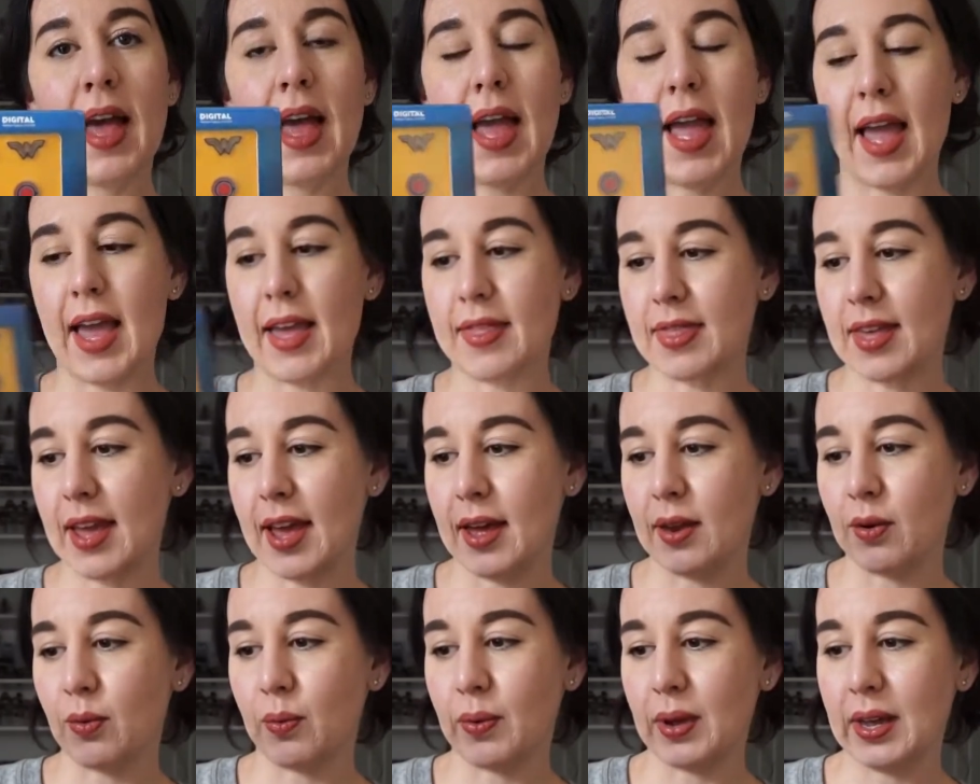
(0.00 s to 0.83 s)
And
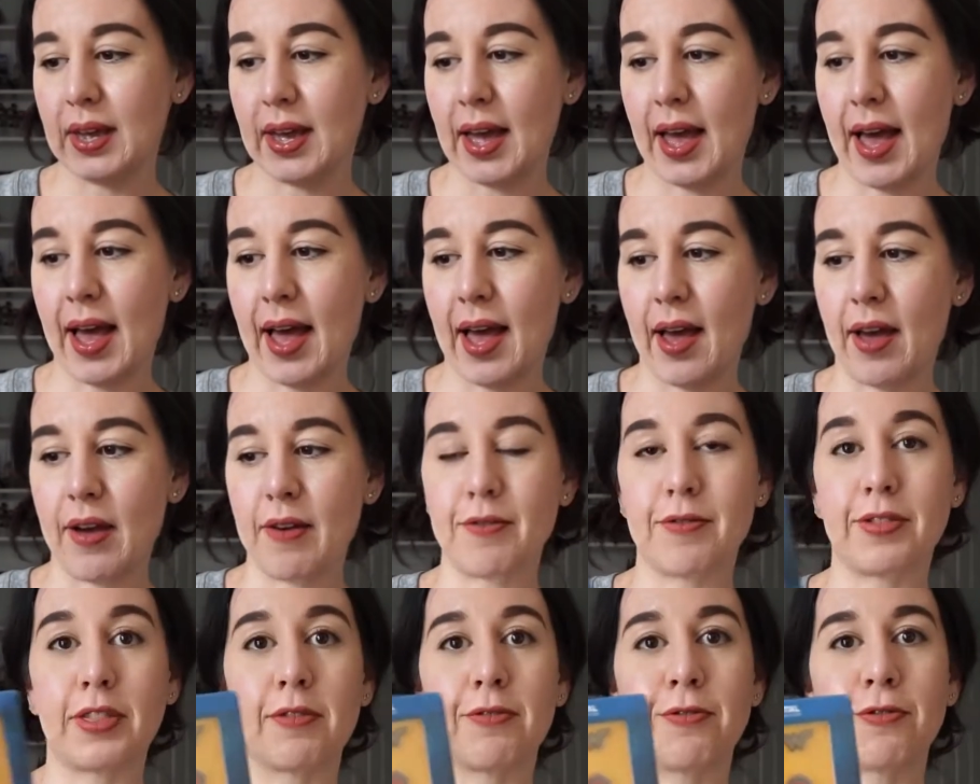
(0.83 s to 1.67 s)
then we
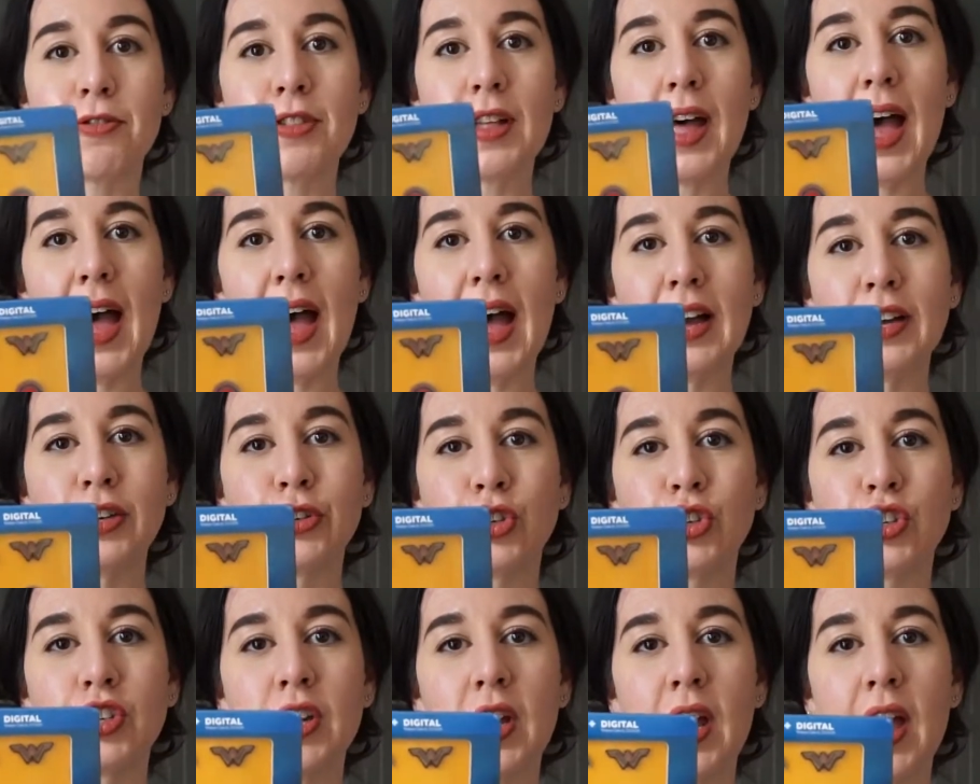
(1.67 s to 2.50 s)
have the
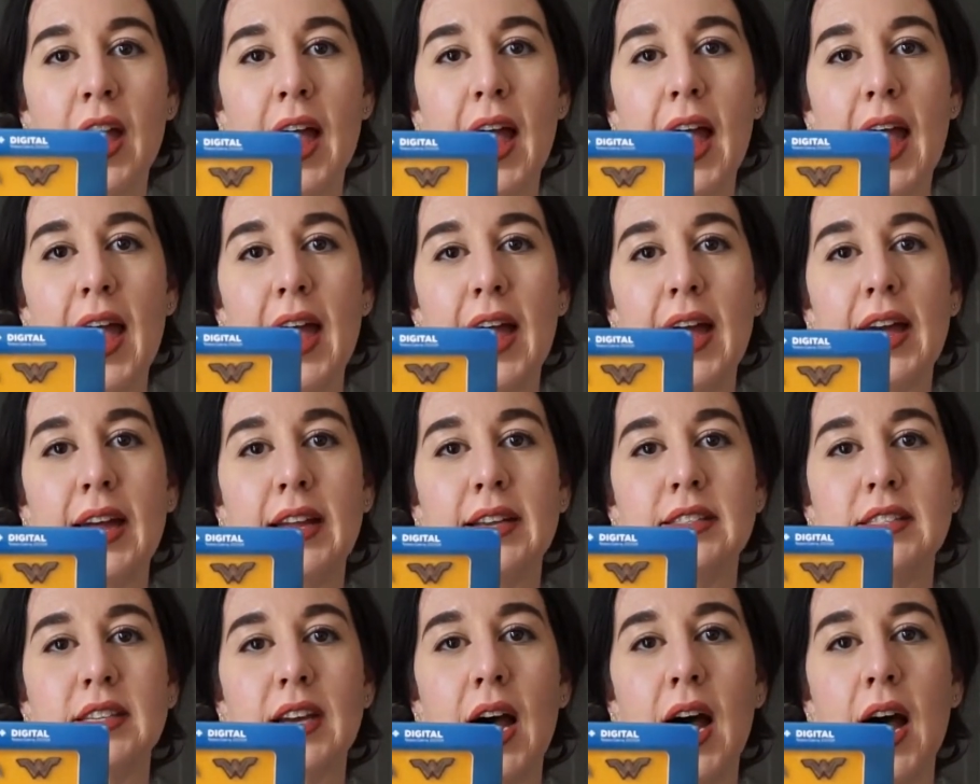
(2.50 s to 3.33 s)
Flash
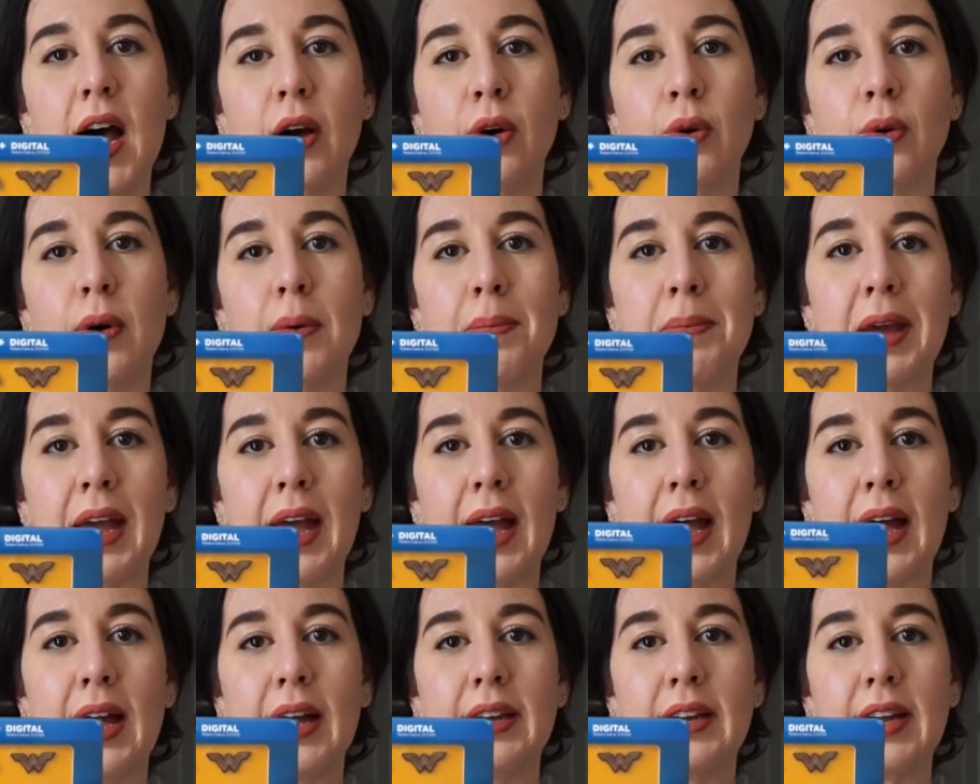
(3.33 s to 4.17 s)
and
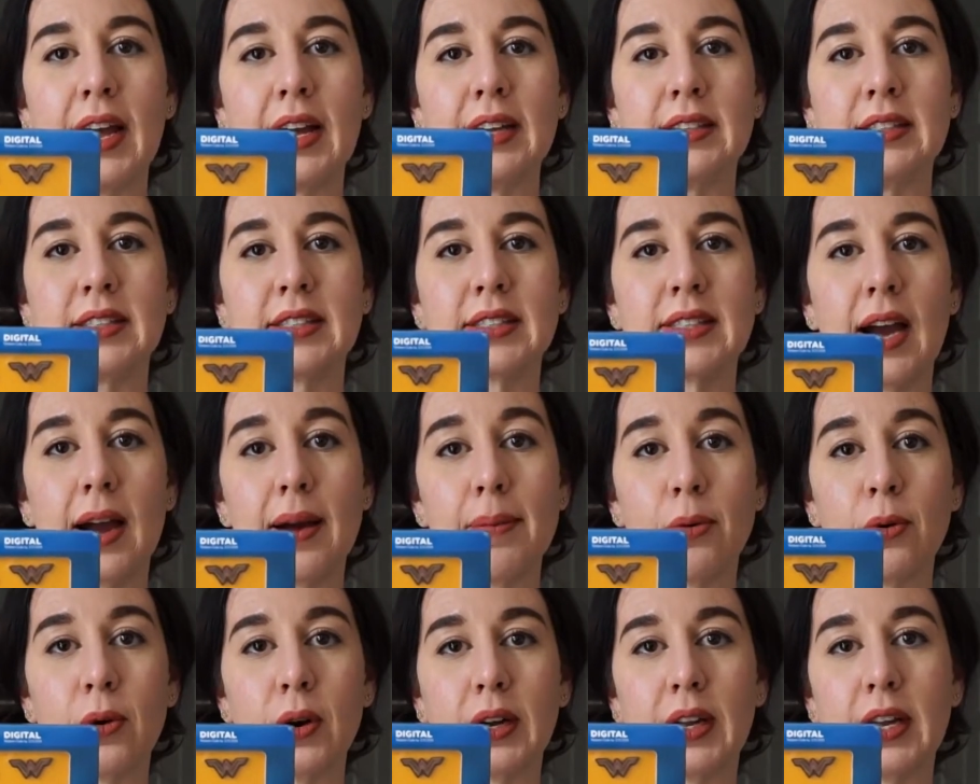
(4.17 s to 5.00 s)
Aquaman and
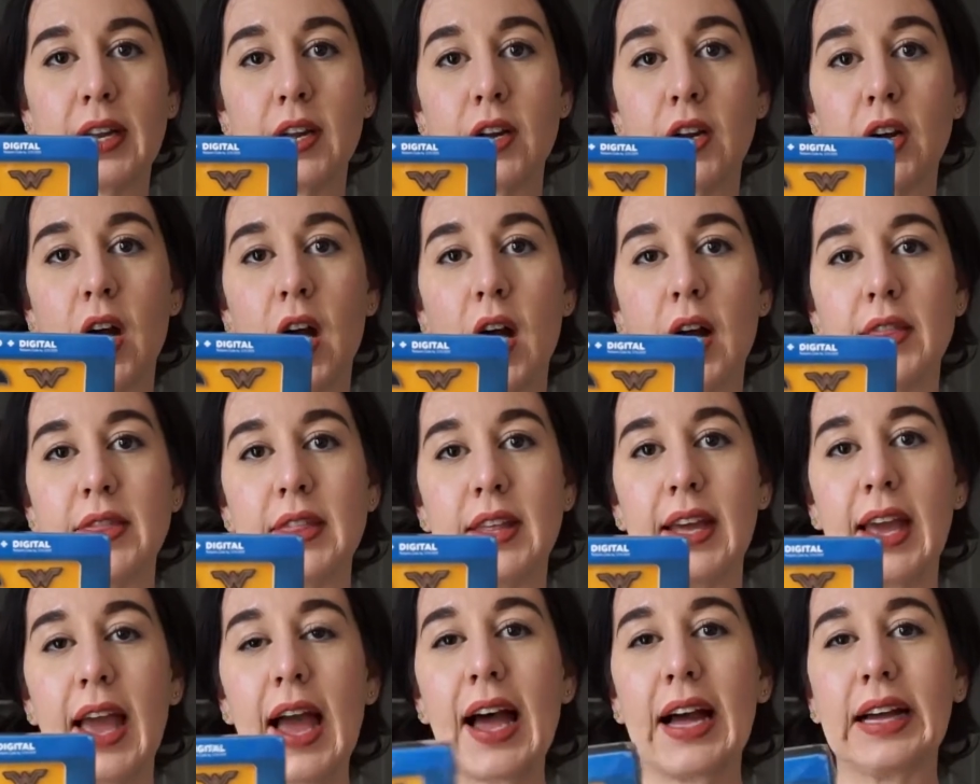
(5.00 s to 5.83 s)
Cyborg here on
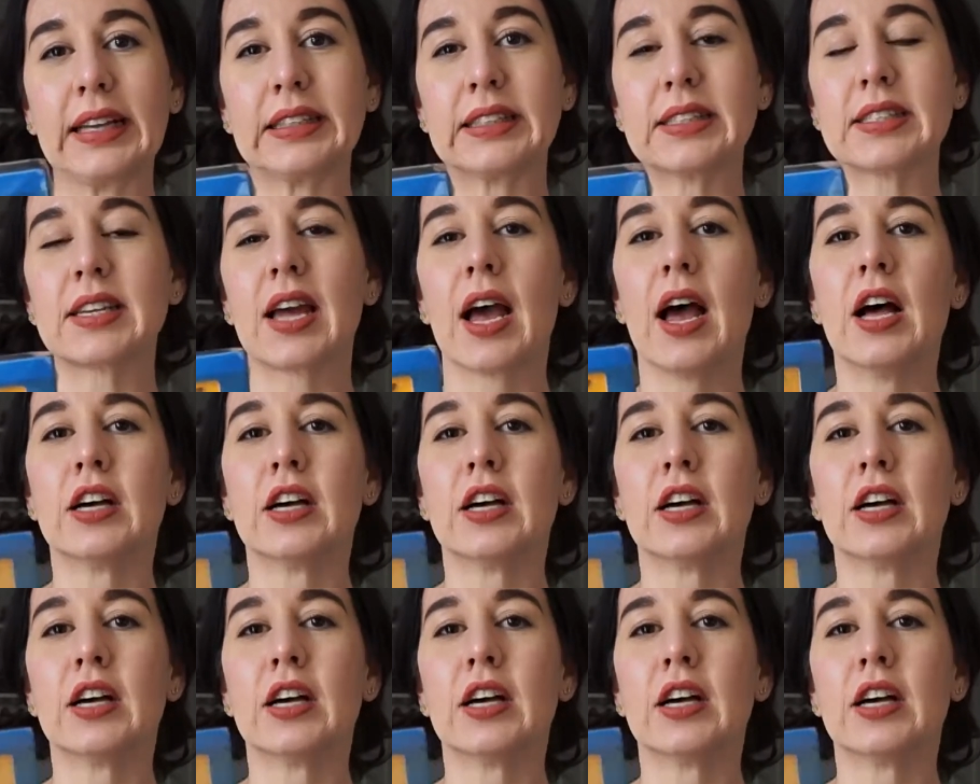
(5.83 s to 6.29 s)
the end.